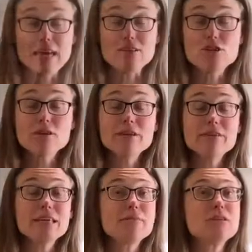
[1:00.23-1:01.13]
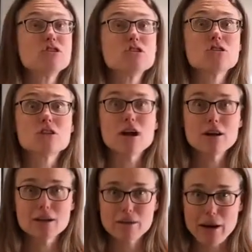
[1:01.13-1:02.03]
And don't even get me
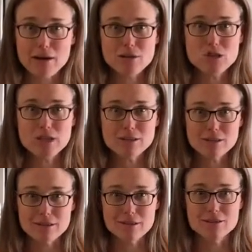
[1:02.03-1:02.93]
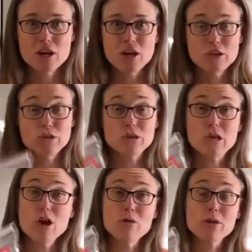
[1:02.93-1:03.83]
started about cheeses. You
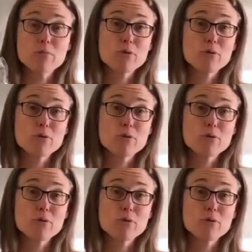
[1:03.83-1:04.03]
could go with